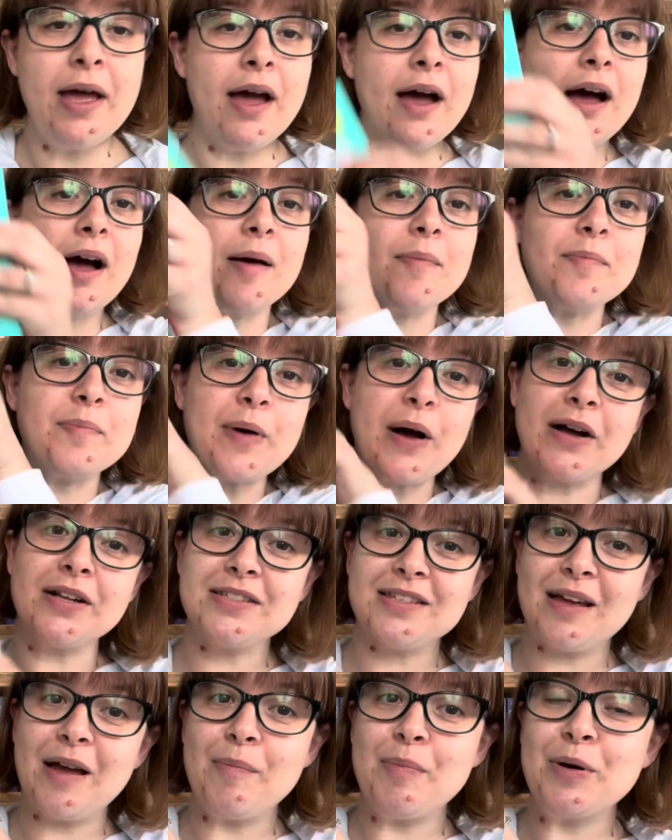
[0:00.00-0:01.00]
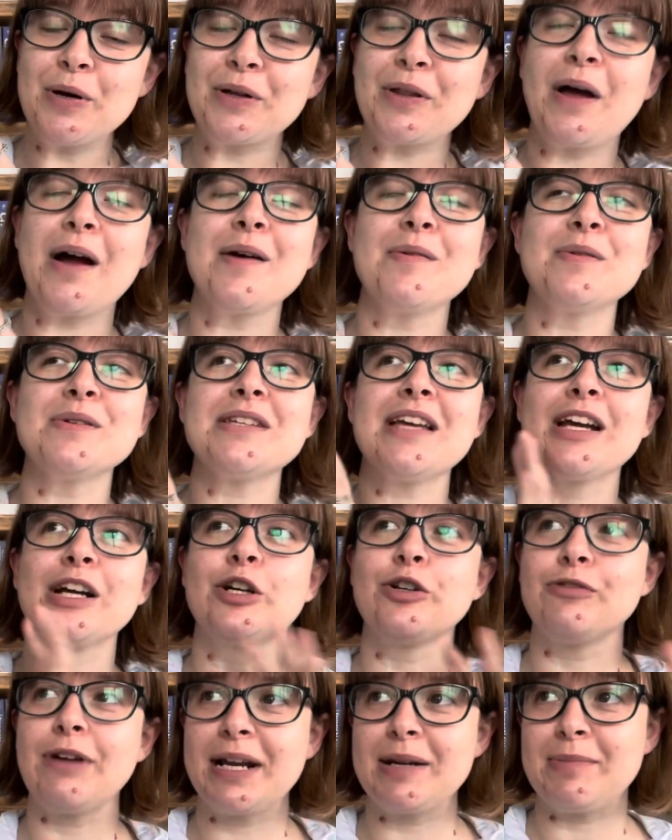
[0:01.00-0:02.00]
But a book that I was
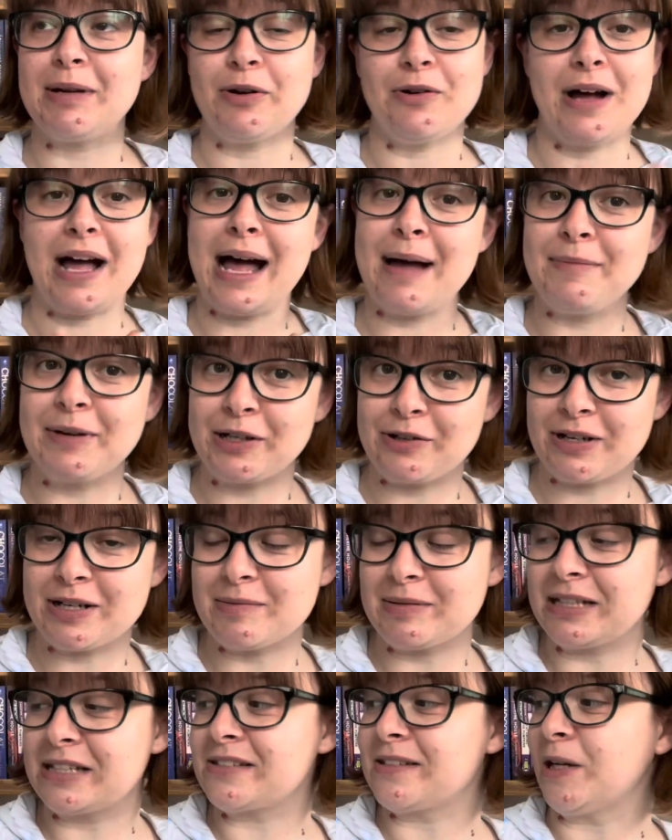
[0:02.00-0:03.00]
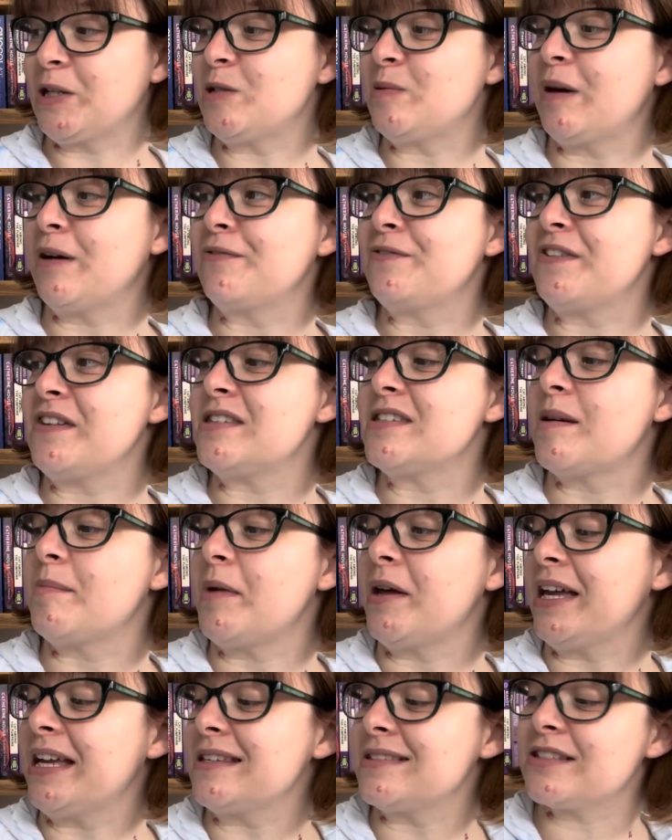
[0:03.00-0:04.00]
am incredibly excited about for this
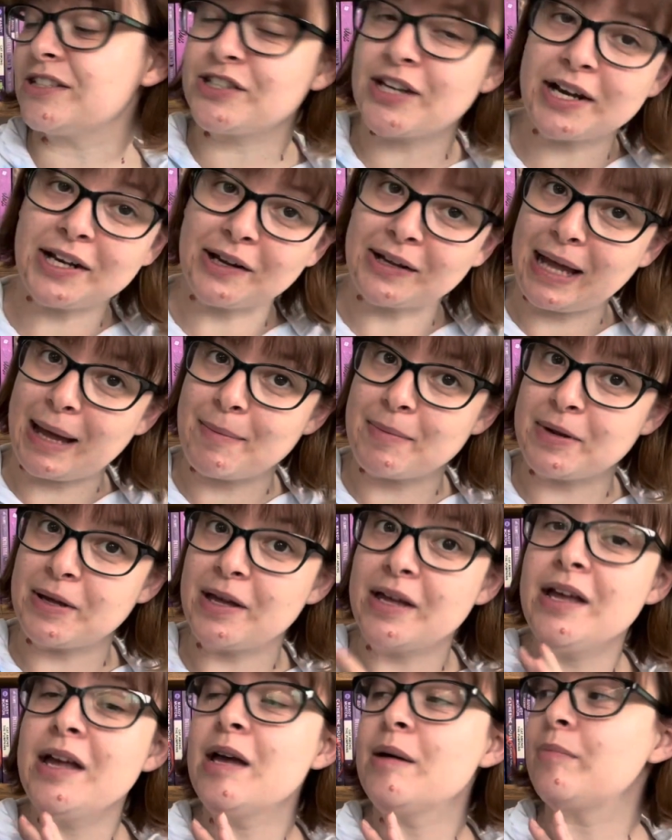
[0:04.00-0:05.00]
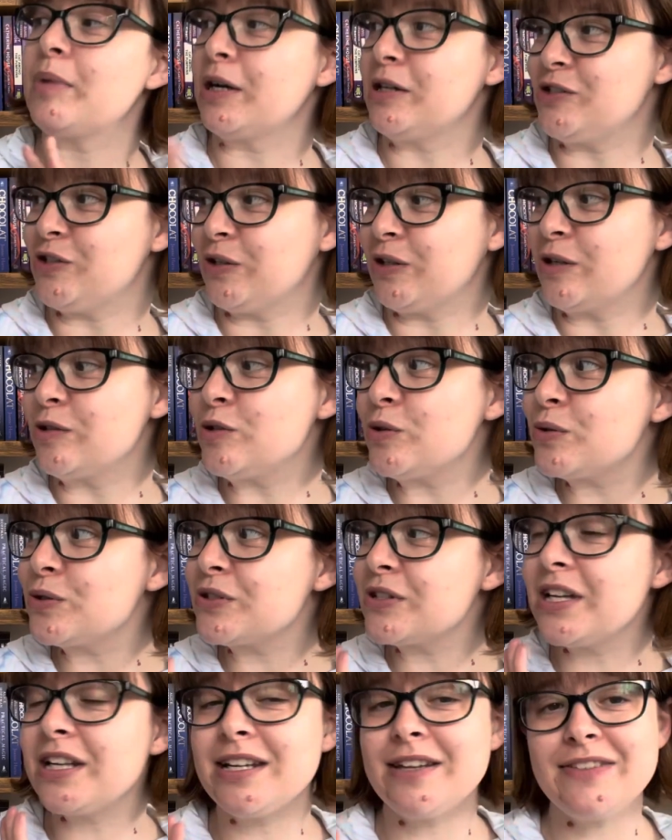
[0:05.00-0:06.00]
summer is The Shadow Cabinet by Juno
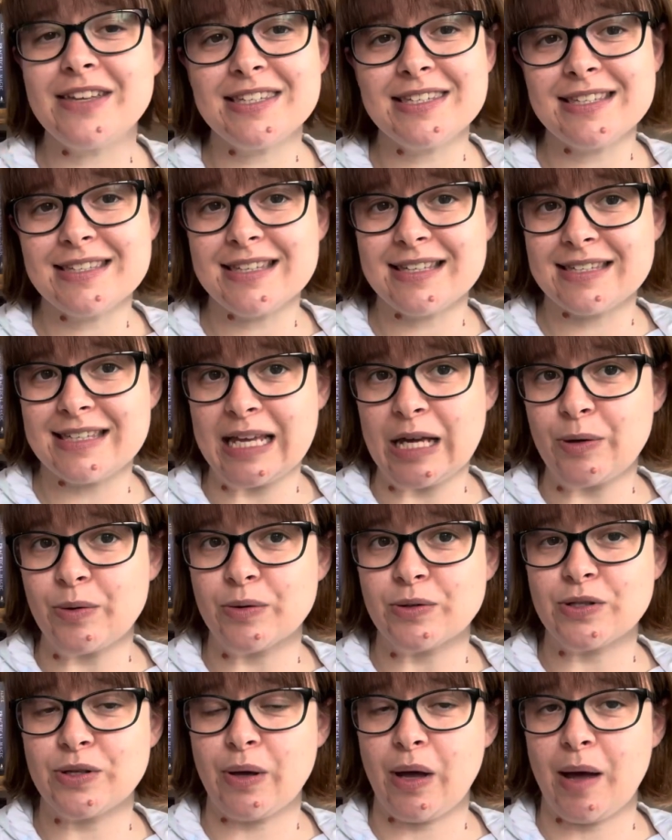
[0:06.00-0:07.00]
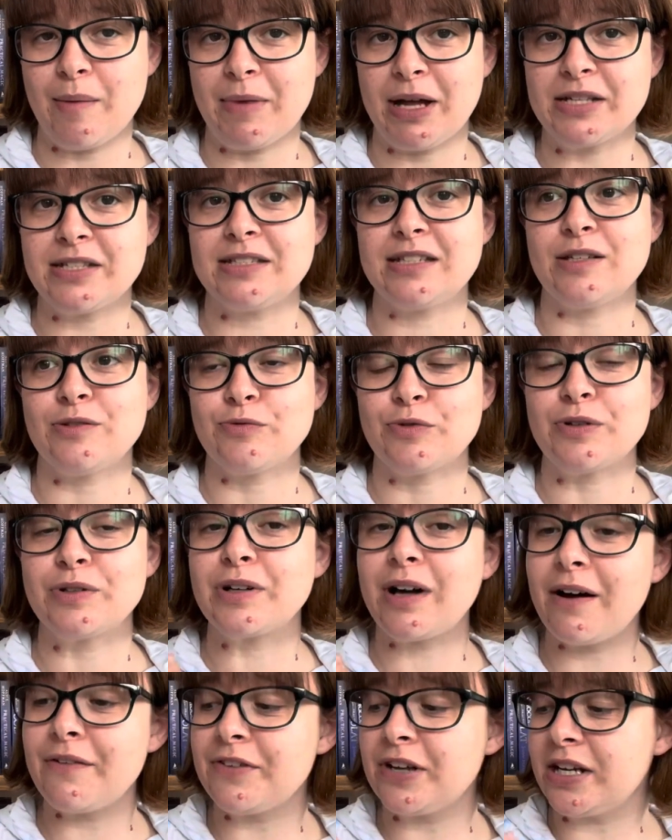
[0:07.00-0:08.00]
Dawson. This is the sequel to Her Majesty's Royal
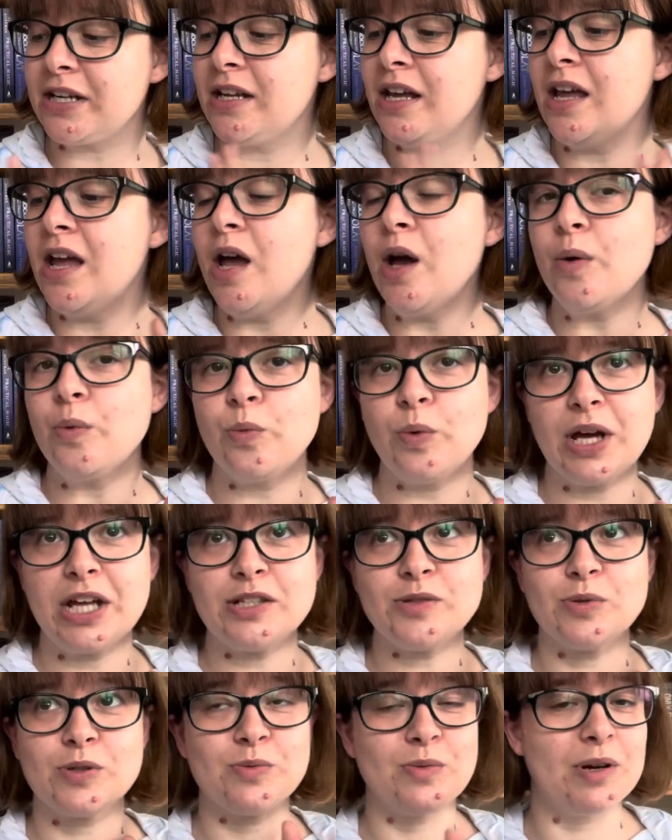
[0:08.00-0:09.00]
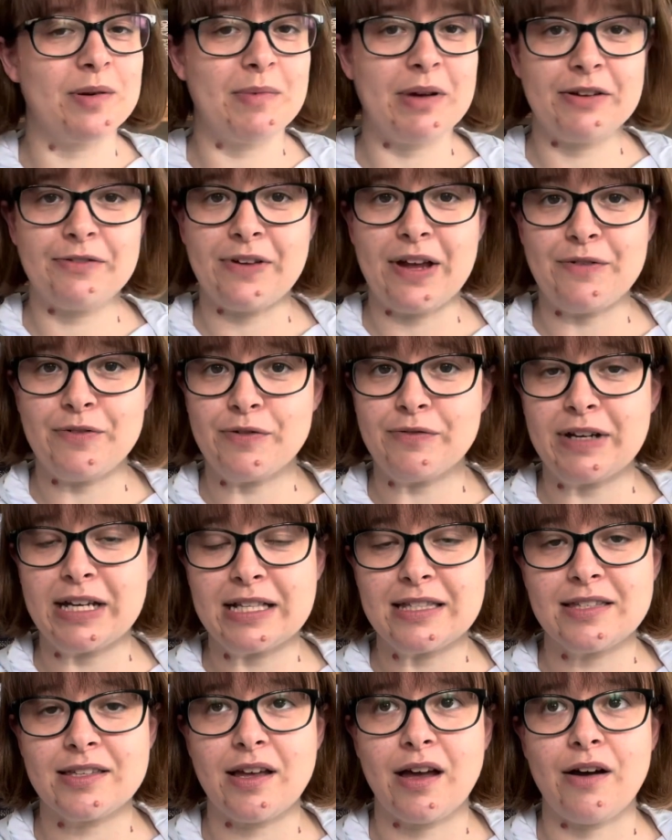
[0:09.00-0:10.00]
Coven, which was one of my favourite
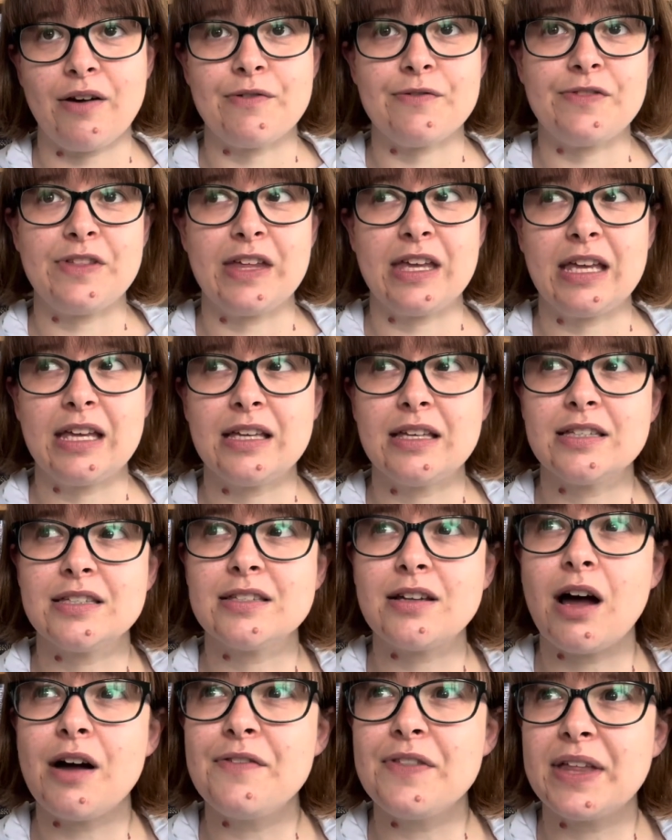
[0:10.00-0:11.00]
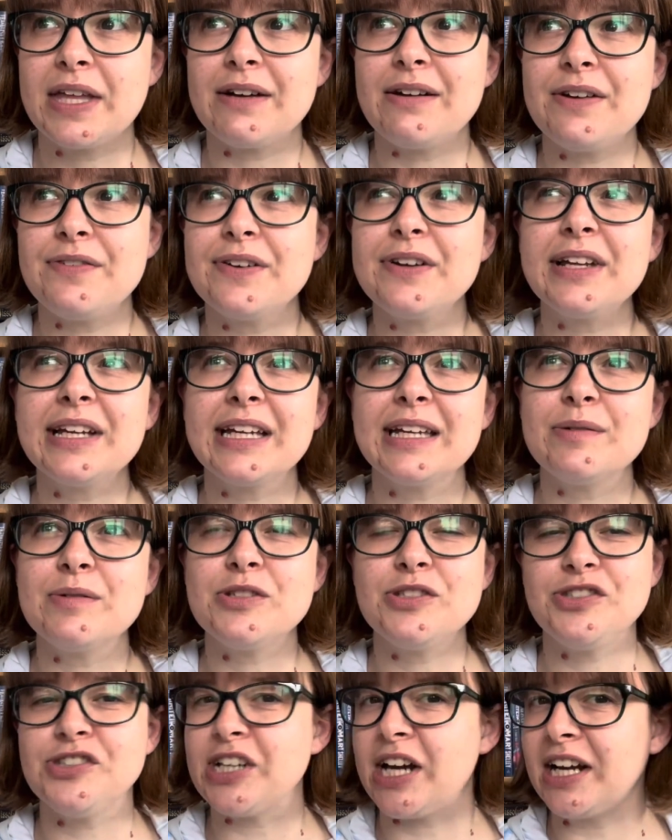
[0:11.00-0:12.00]
reads of the start of the year. I feel like it was
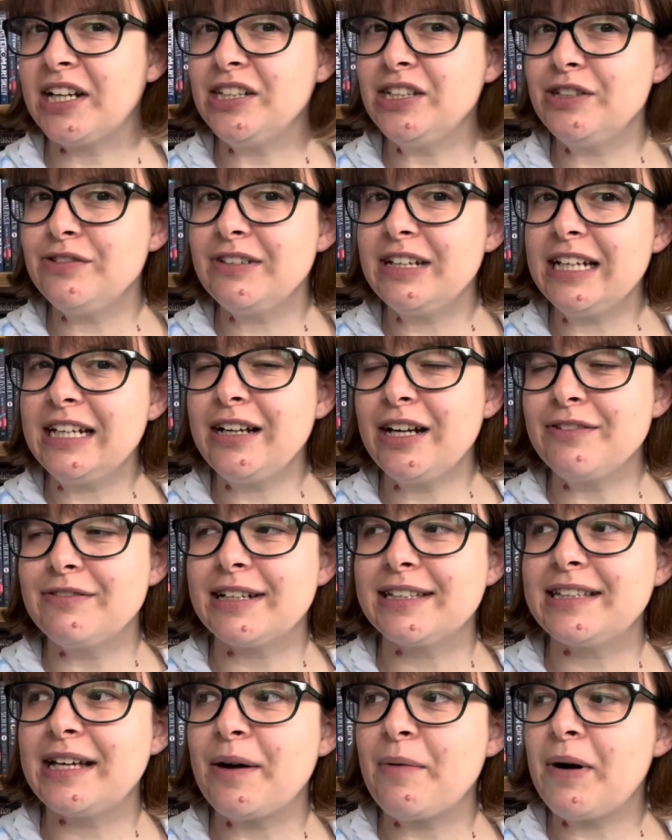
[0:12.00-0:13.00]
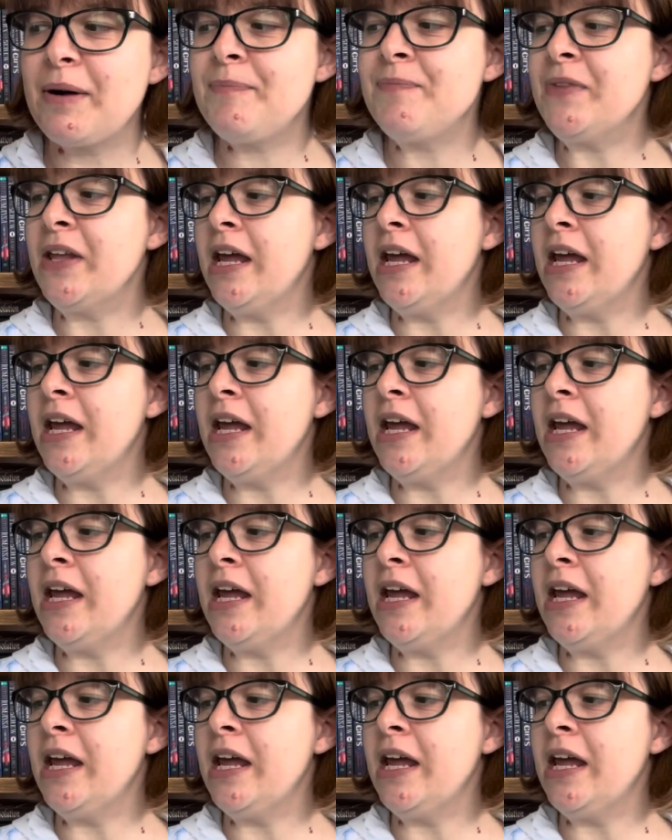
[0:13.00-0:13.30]
January I read that one.